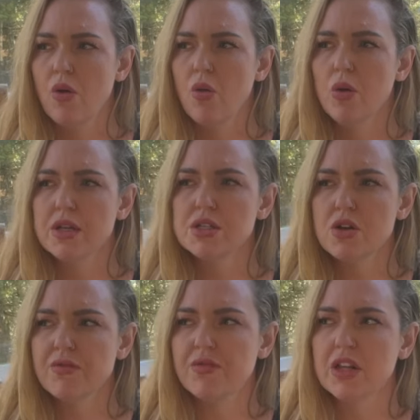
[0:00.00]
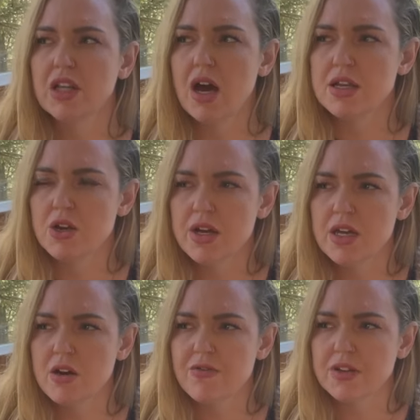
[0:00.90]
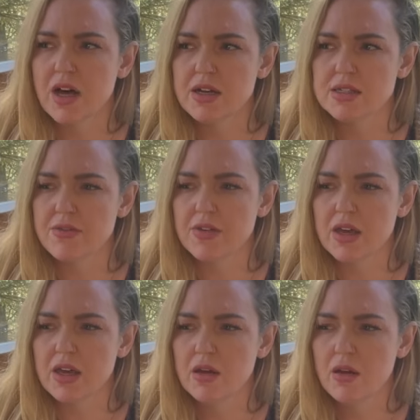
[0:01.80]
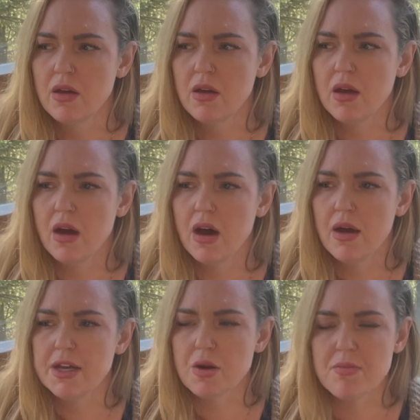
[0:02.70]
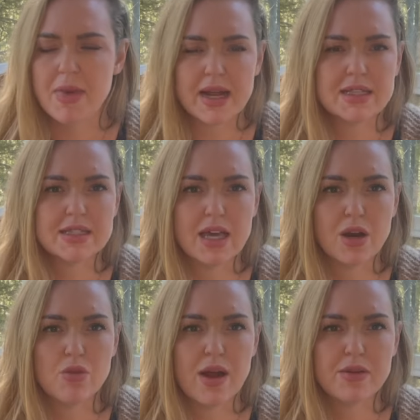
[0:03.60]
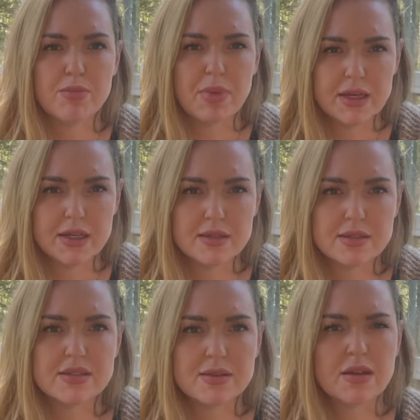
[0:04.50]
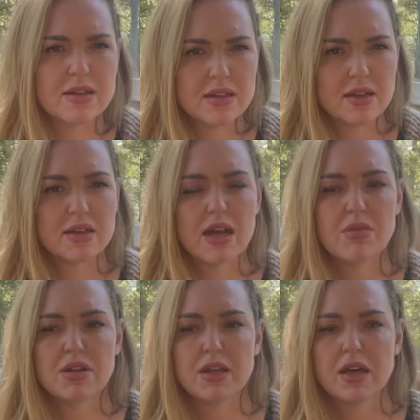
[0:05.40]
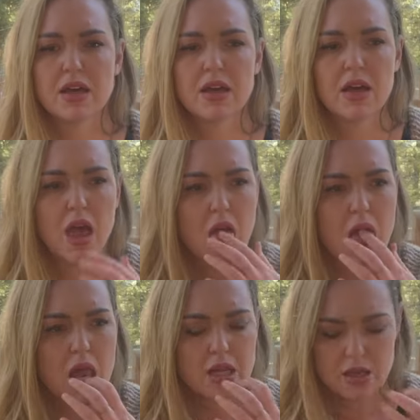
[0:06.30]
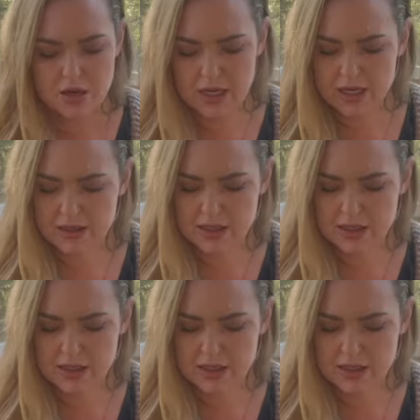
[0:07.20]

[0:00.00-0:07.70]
what is your inner philosophy and your mindset around abundance type of thing? You're getting